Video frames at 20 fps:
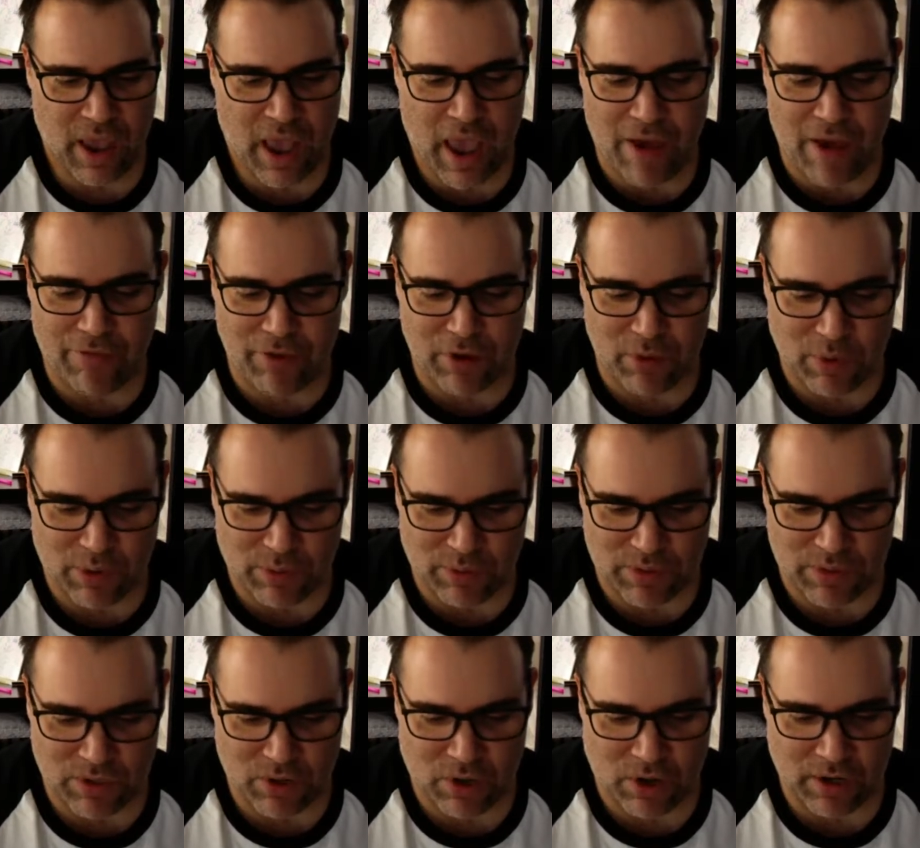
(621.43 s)
"Everyone
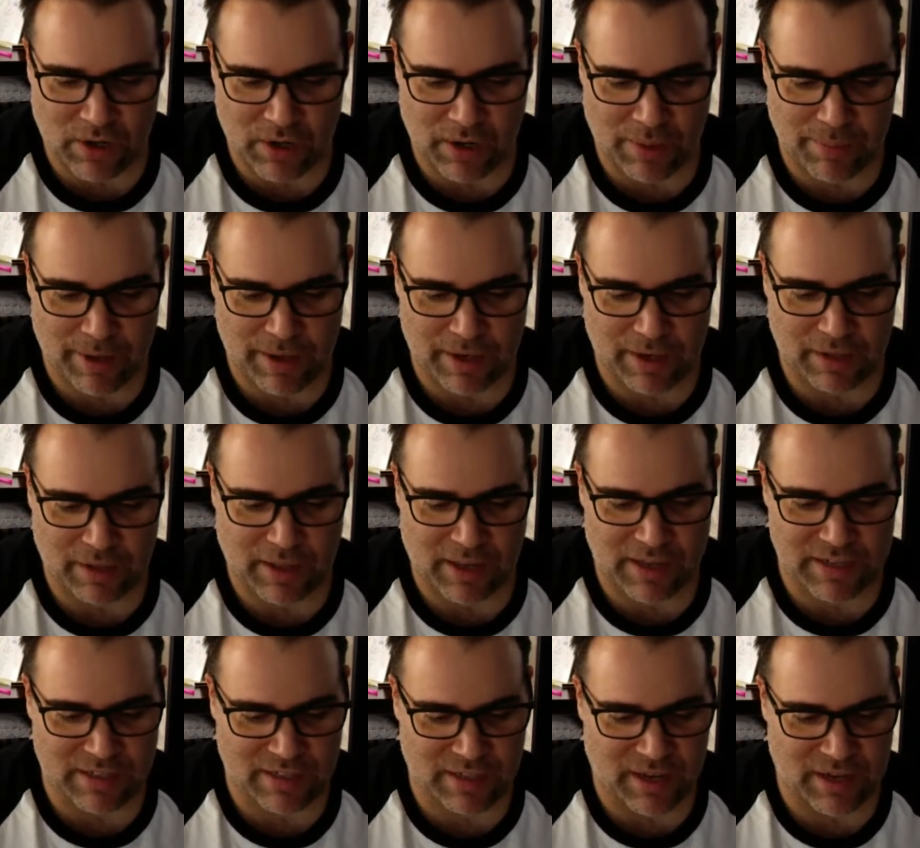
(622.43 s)
was talking about it
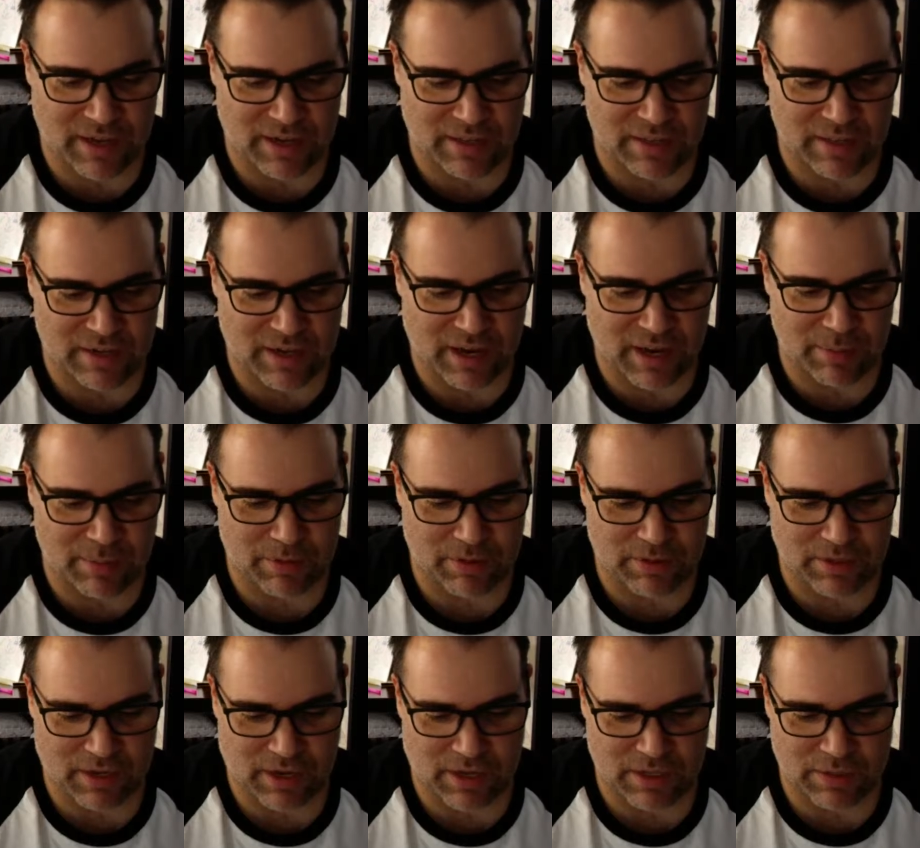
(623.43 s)
last night at the table,"
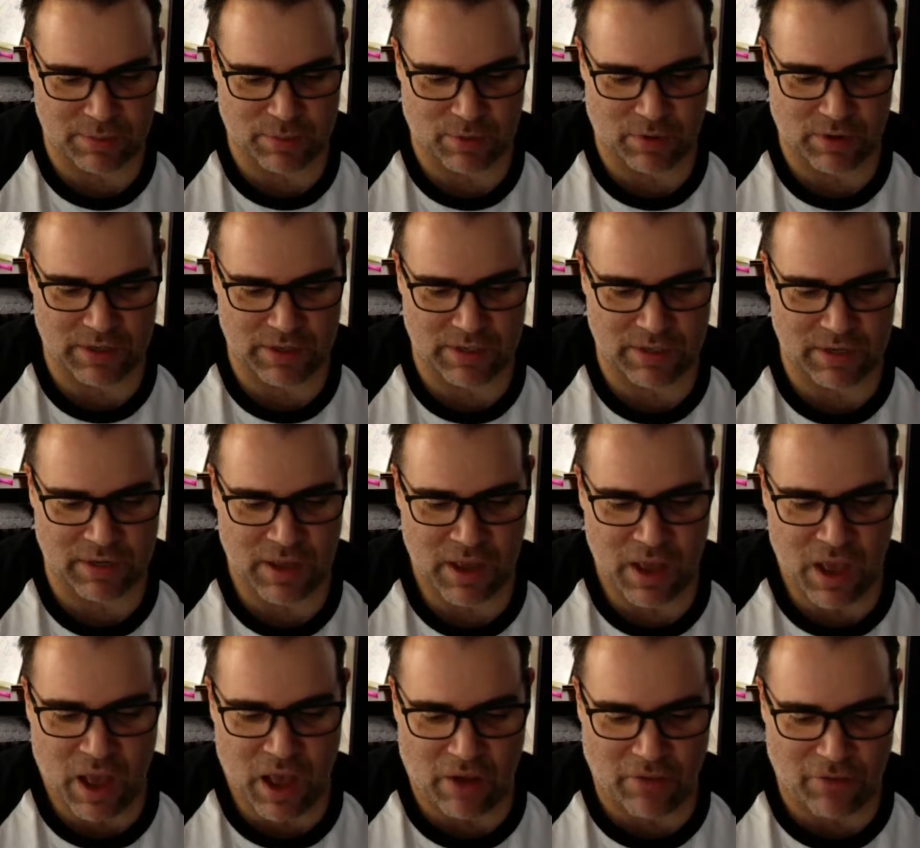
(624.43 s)
said Esperanza.
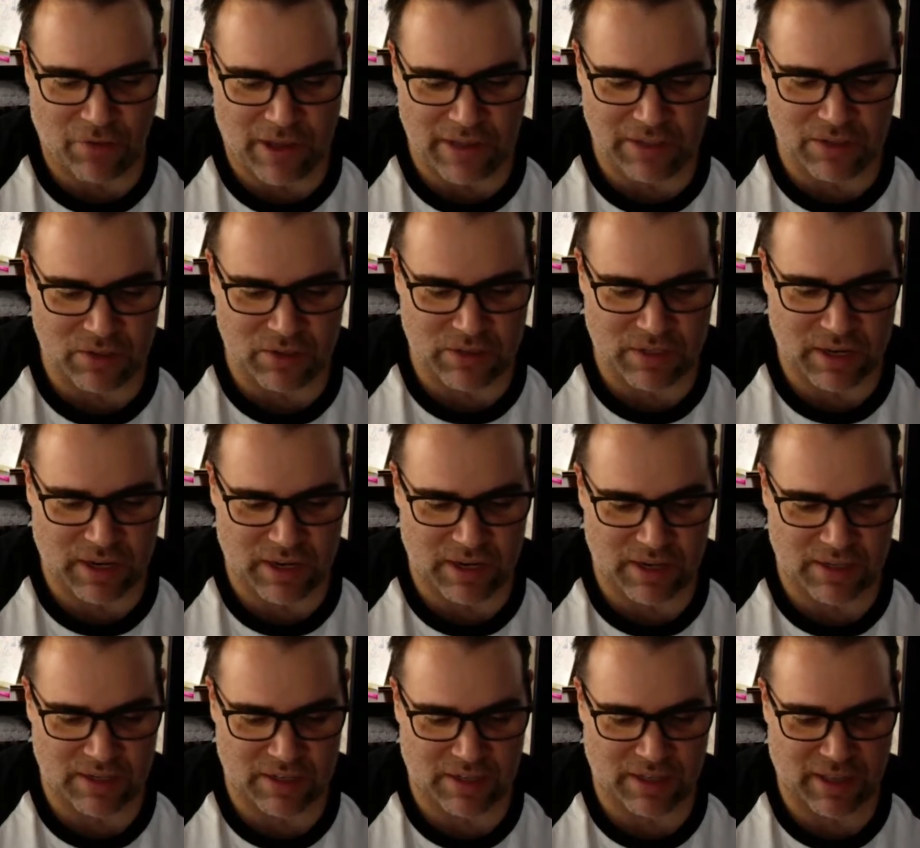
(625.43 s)
"Alfonso said he
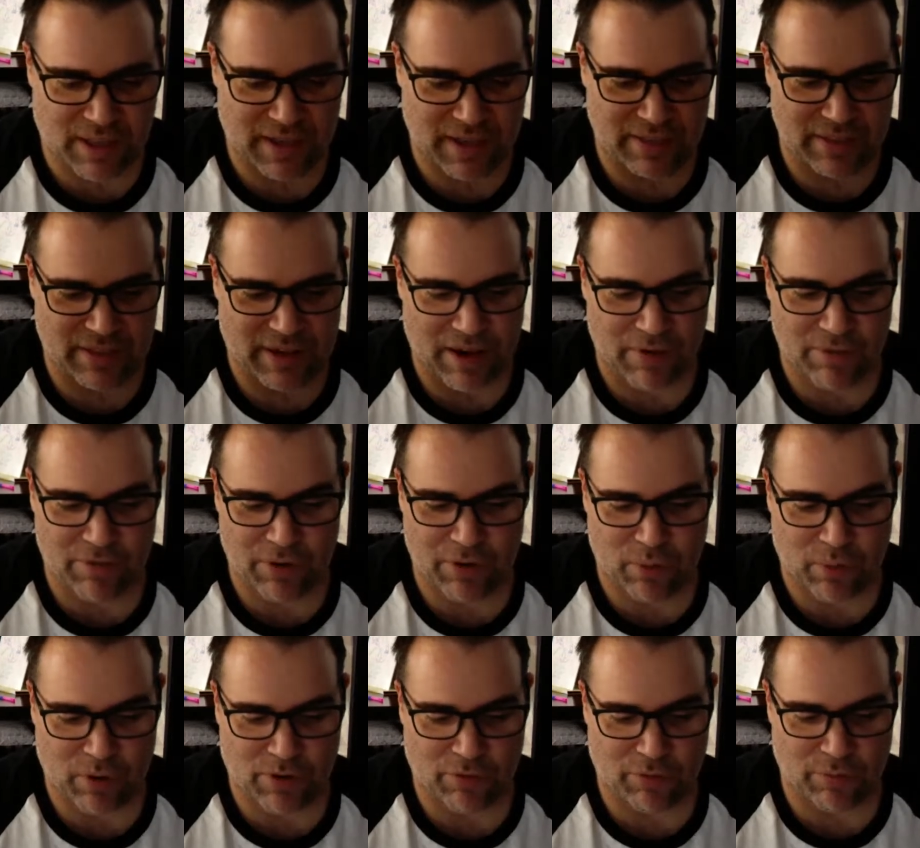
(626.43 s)
is glad that
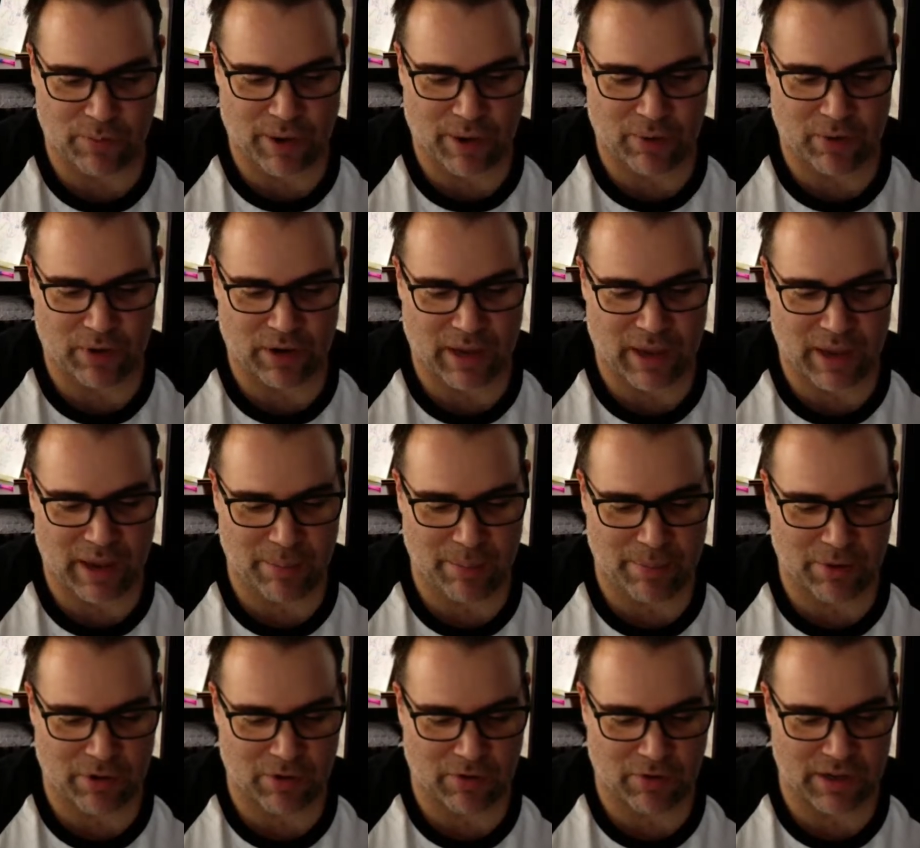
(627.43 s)
everyone from our camp
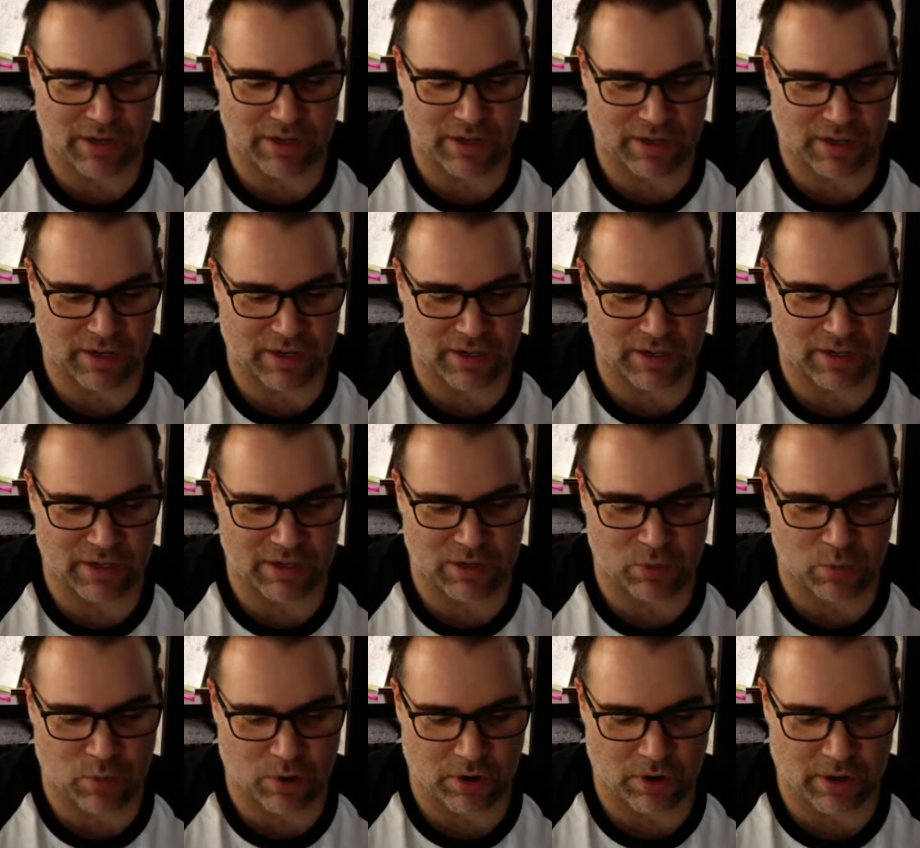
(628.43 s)
agreed to continue
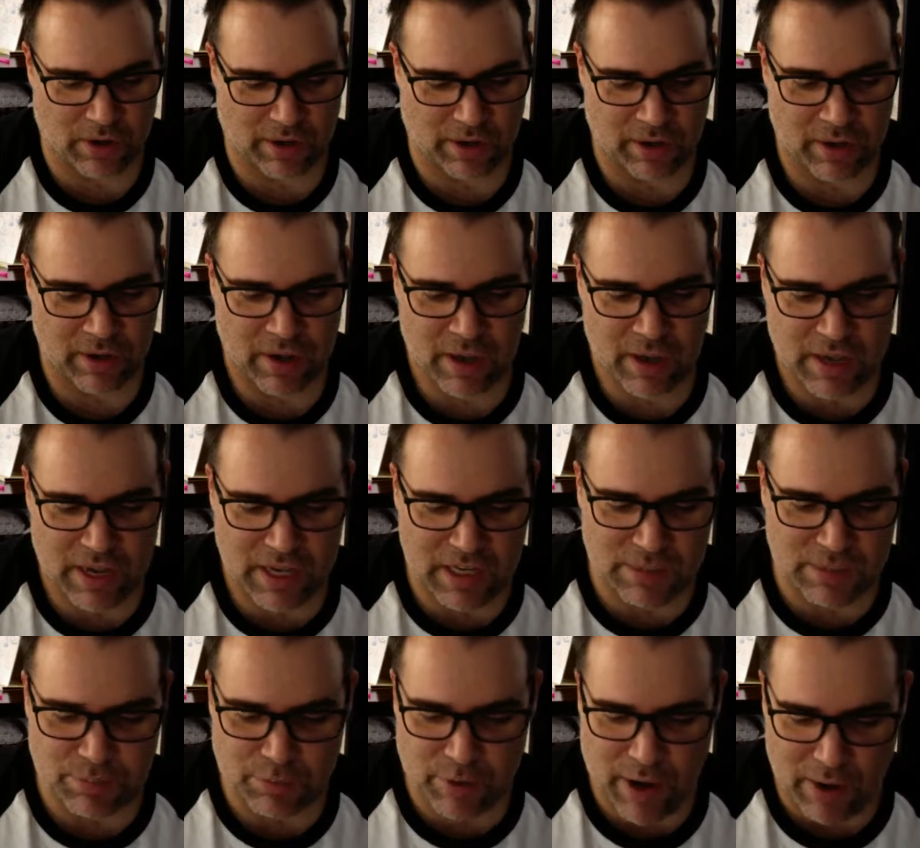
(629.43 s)
working.
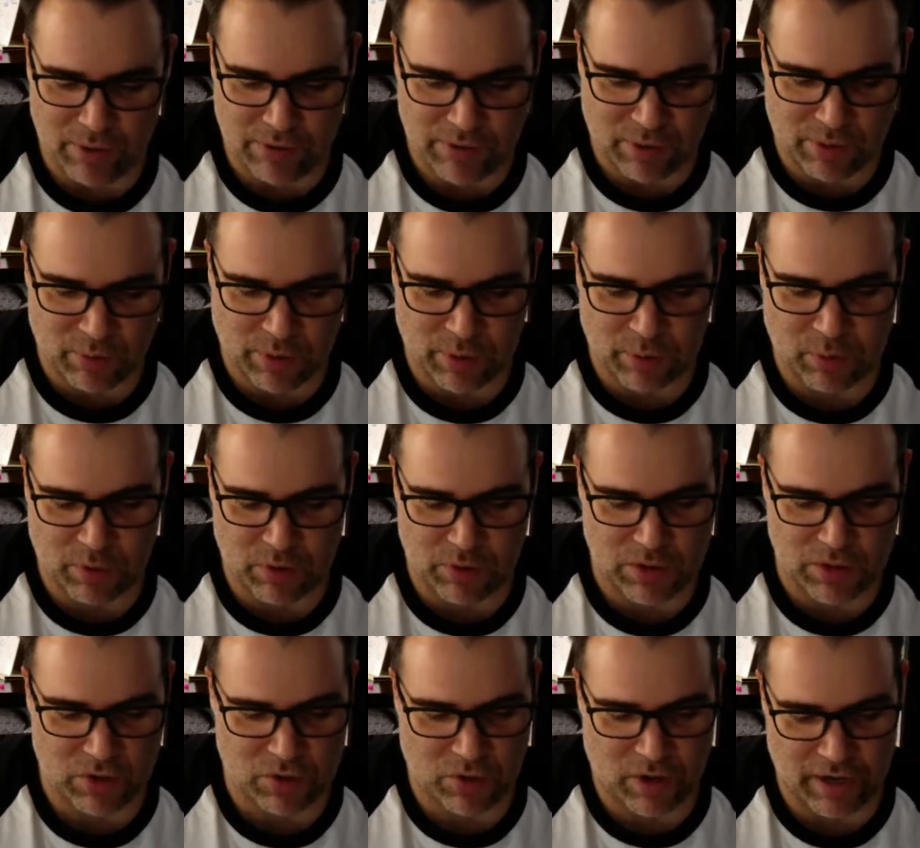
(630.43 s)
He's proud that we won't
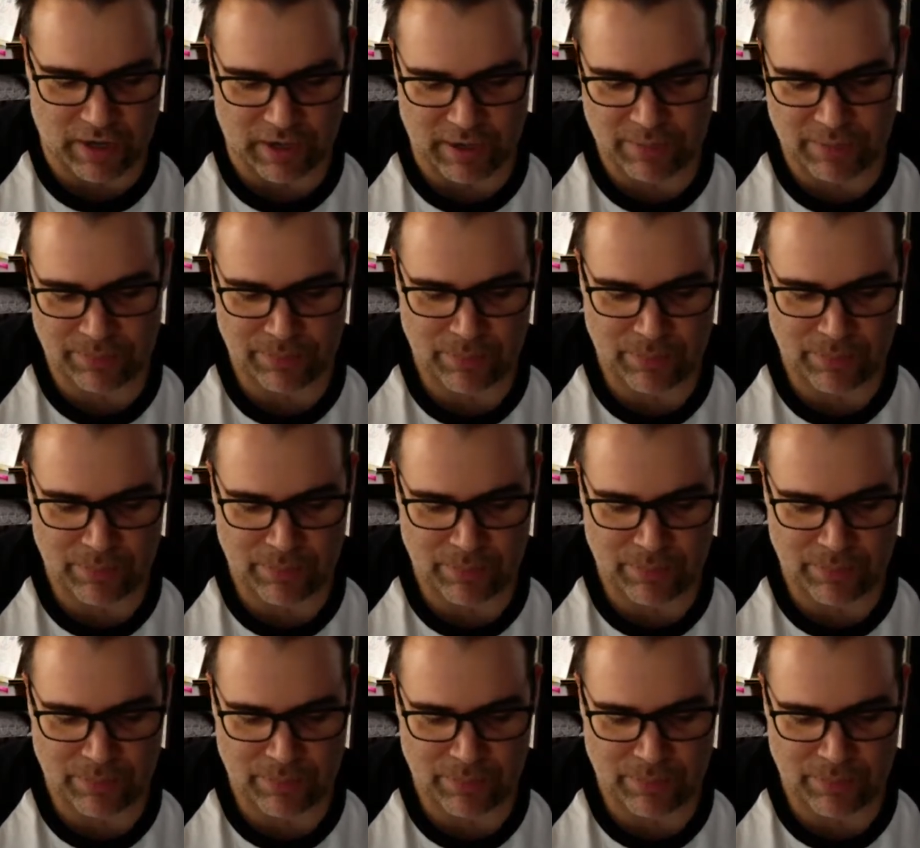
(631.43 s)
strike."